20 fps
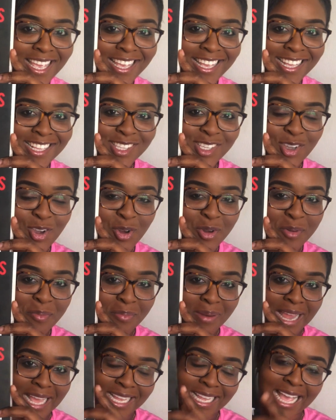It's called
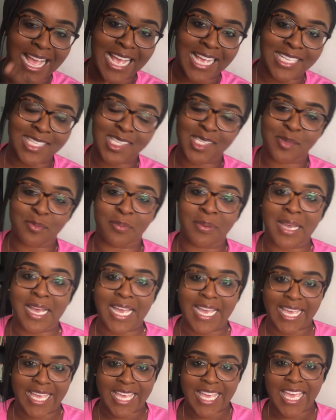Black Ass
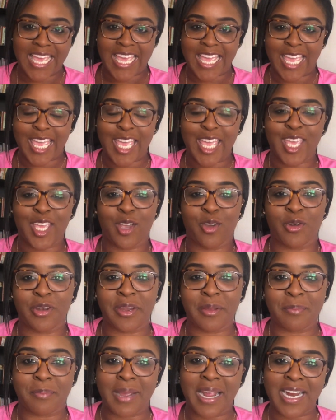by A.
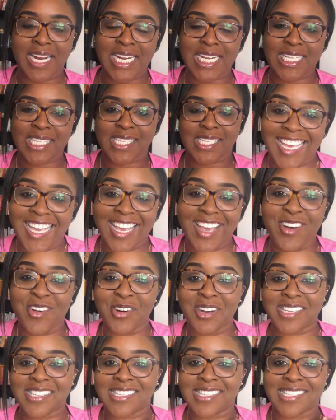Igoni Barrett. It
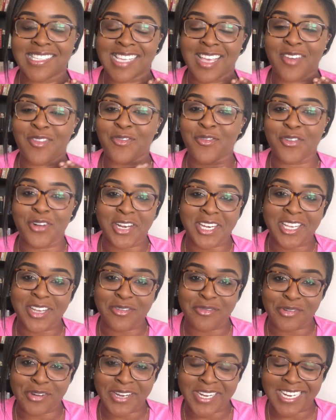was a funny
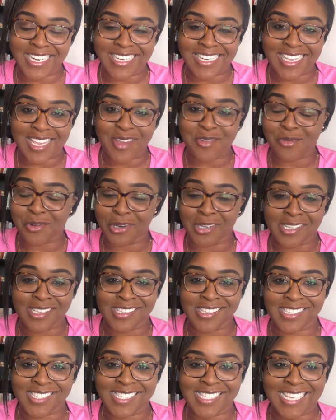read. It
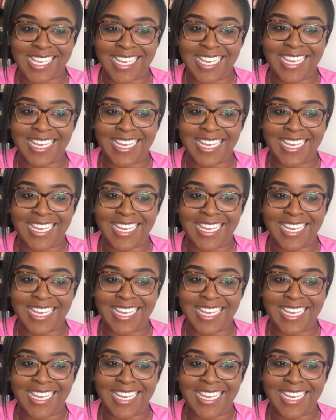was,